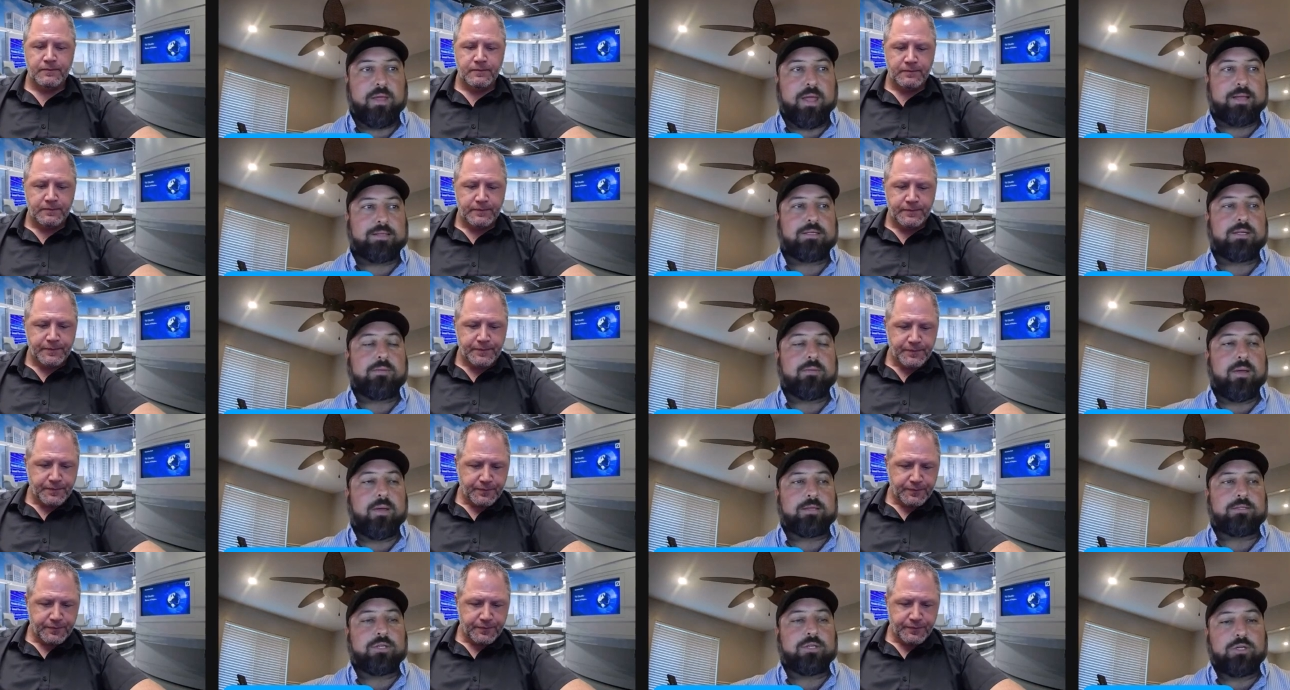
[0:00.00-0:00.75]
Speaker 1: as a
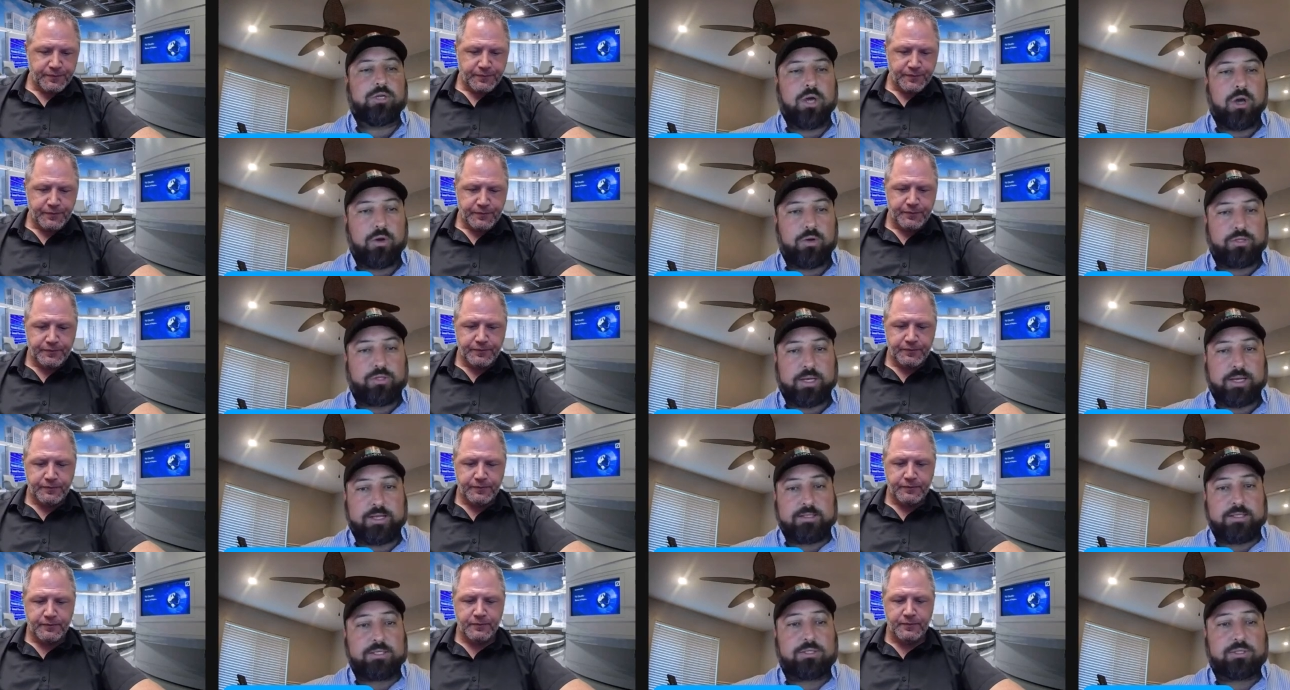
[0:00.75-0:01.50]
as a coach, I
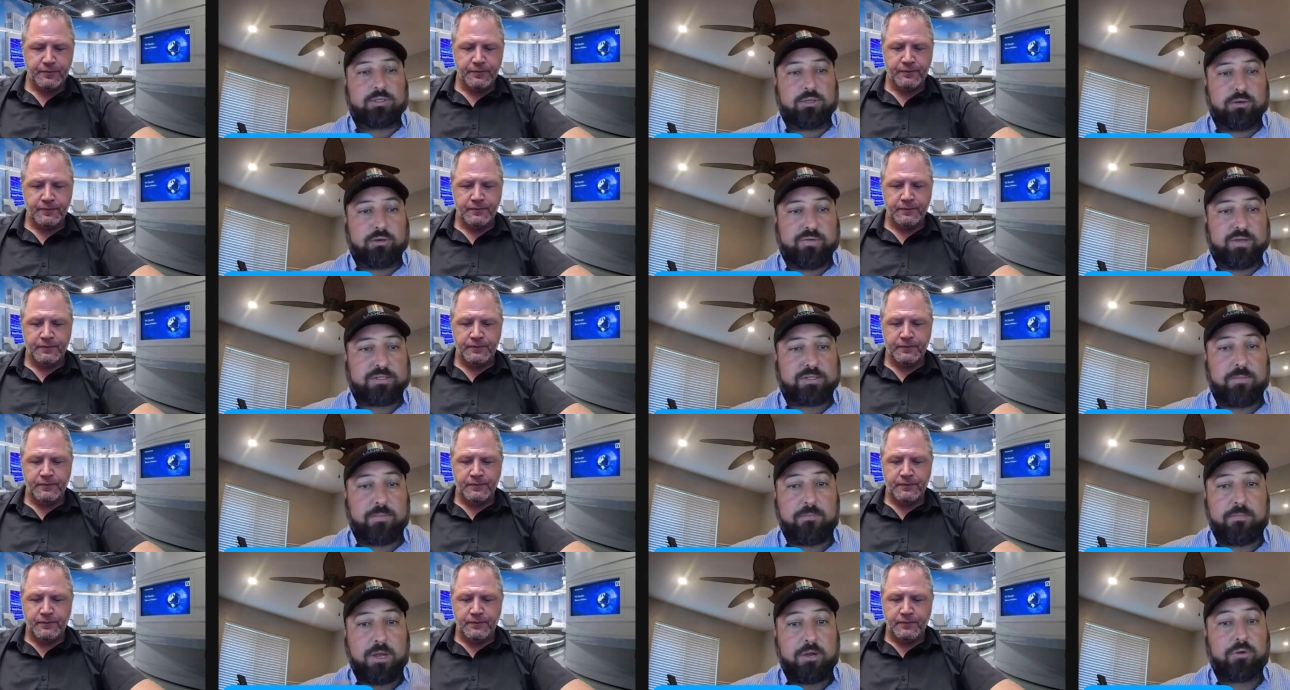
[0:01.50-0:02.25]
get to serve as
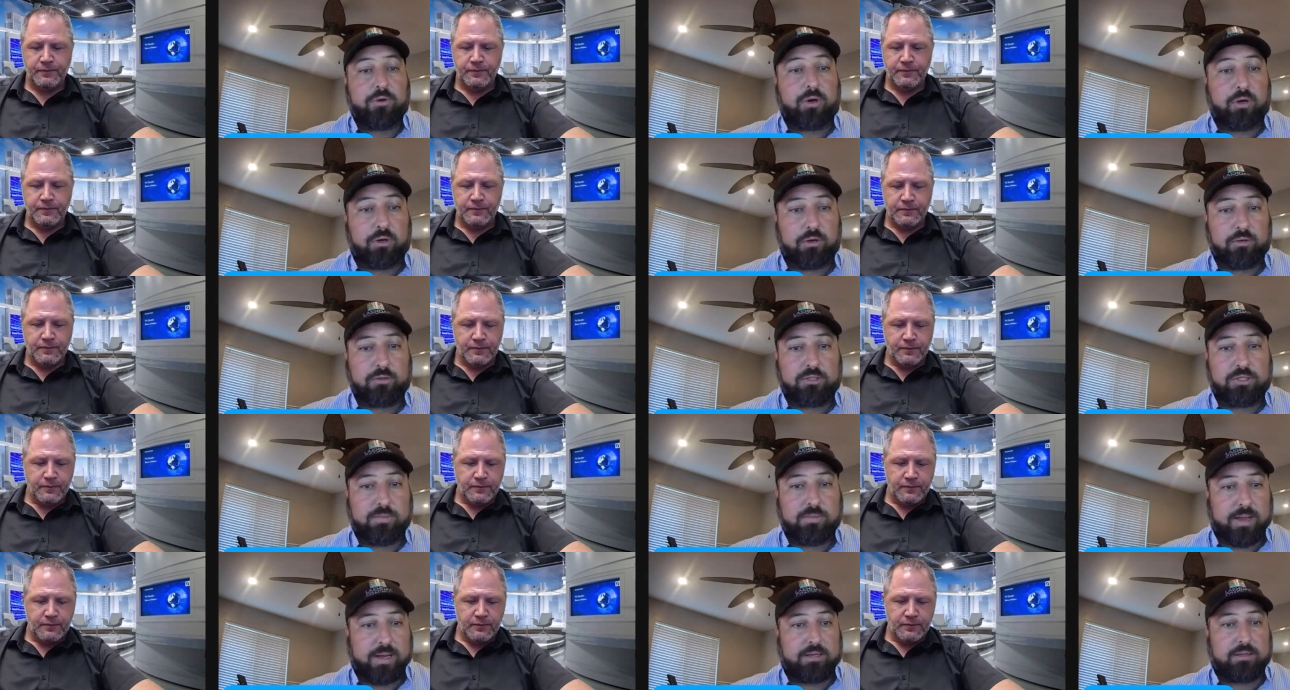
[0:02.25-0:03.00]
a mirror
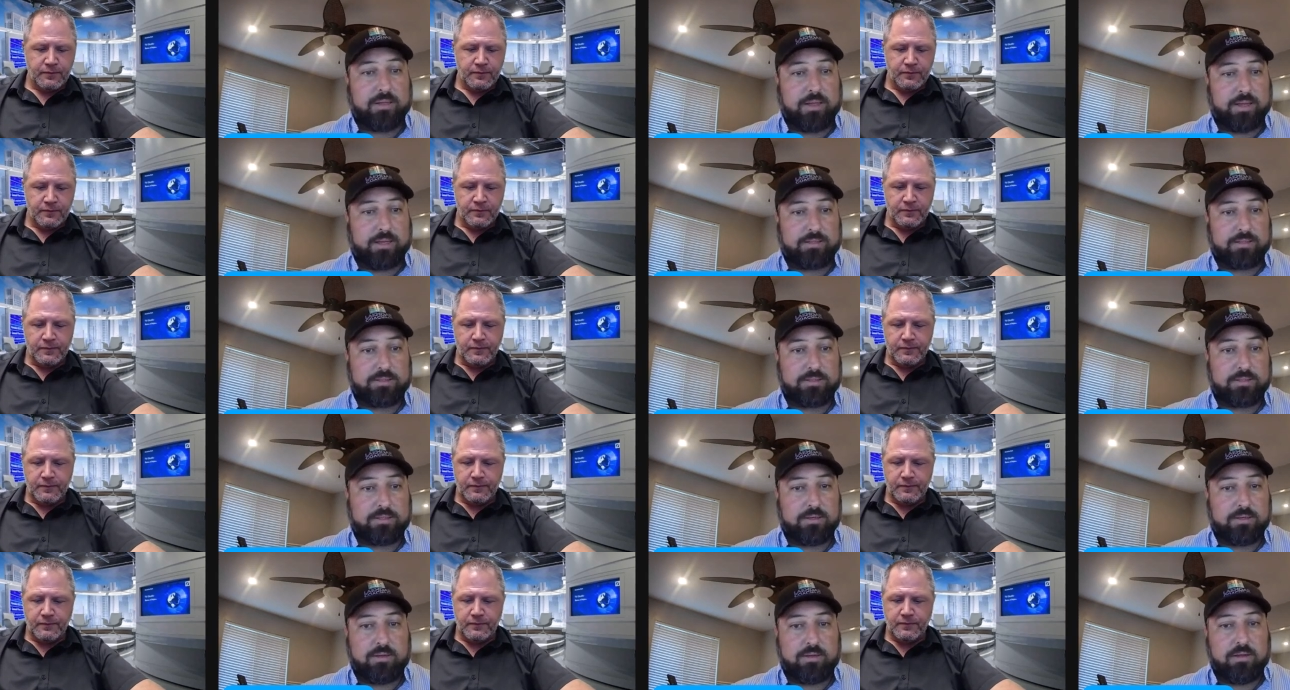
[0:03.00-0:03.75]
to my clients.
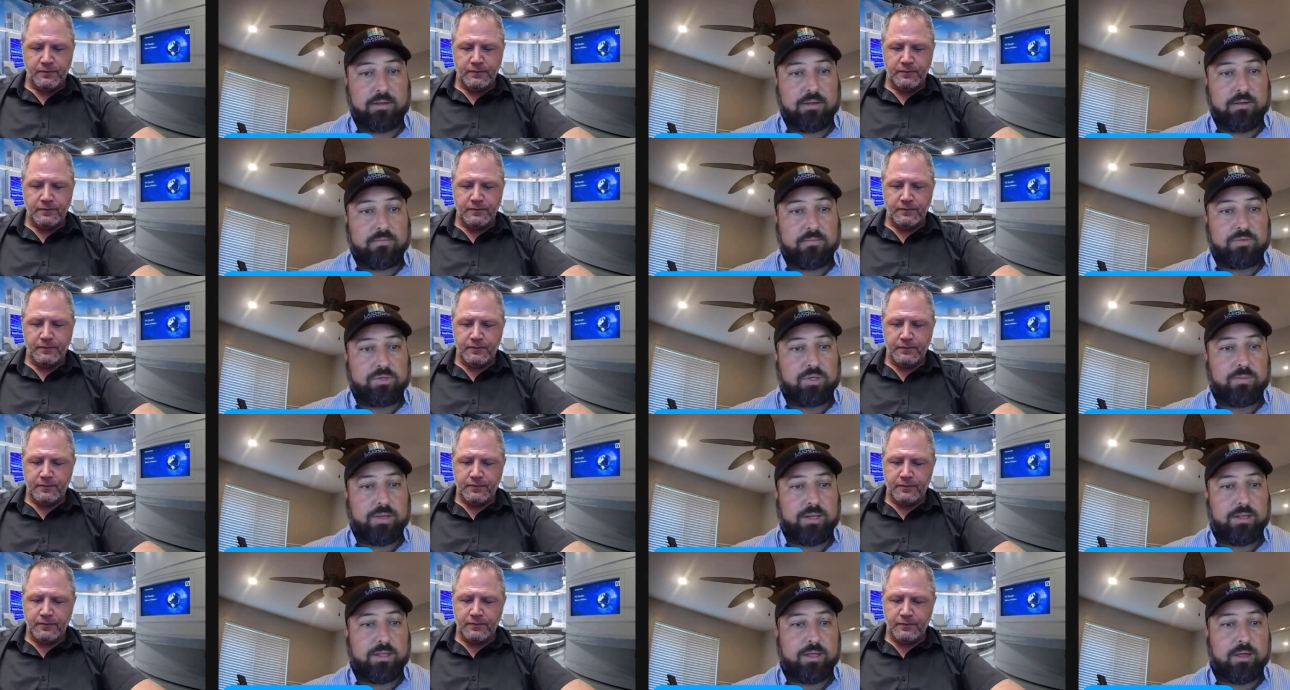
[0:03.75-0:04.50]
So
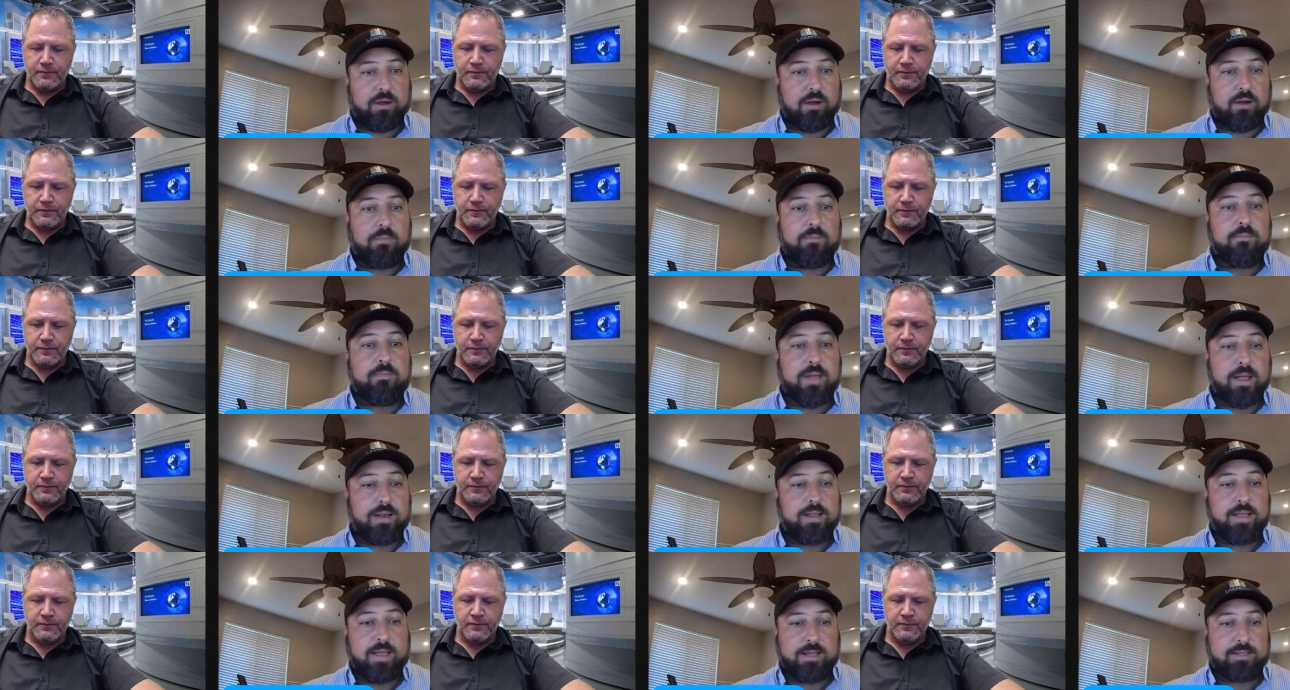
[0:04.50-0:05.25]
I mean, there are
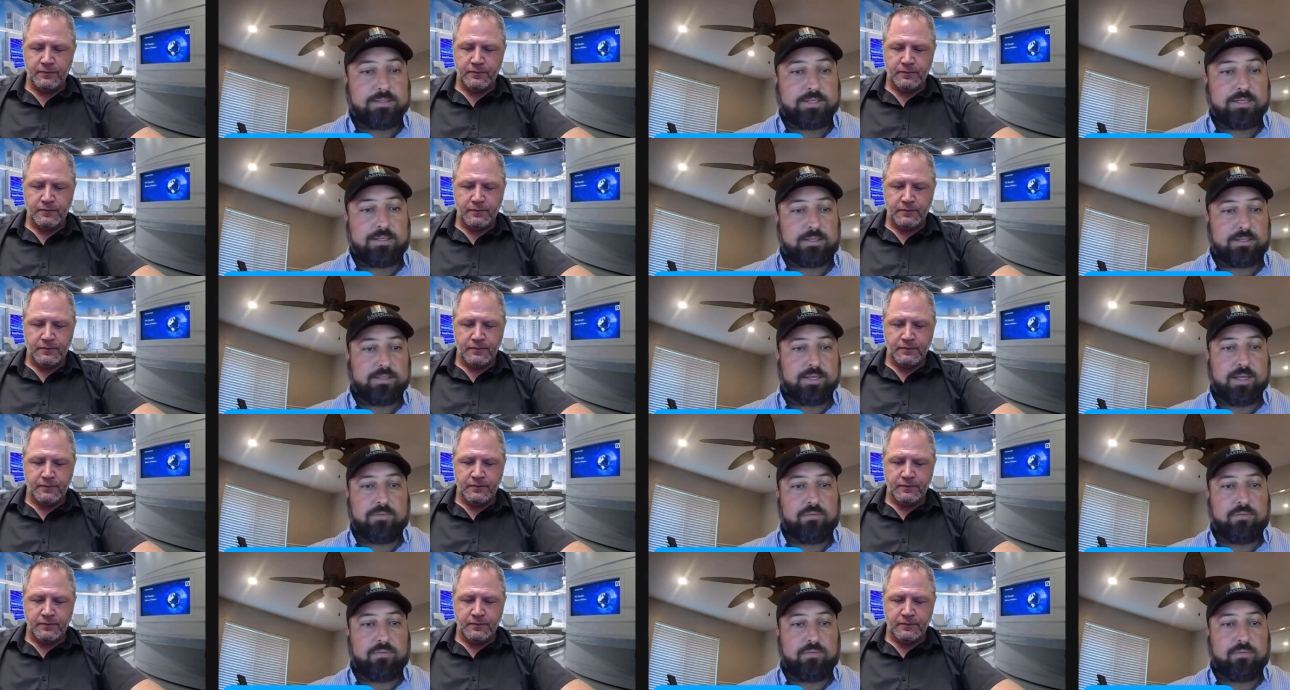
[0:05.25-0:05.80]
many instances,